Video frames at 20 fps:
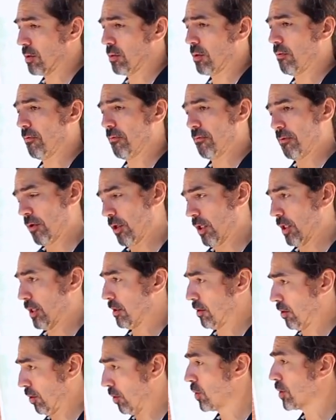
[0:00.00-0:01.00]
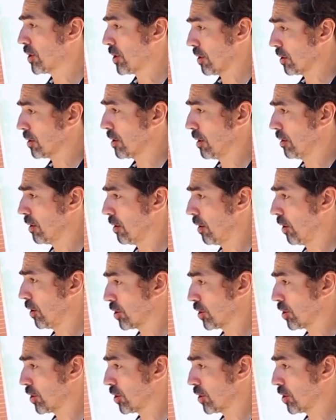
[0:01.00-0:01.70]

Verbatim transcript: you know, foreign coaches also, mm-hmm.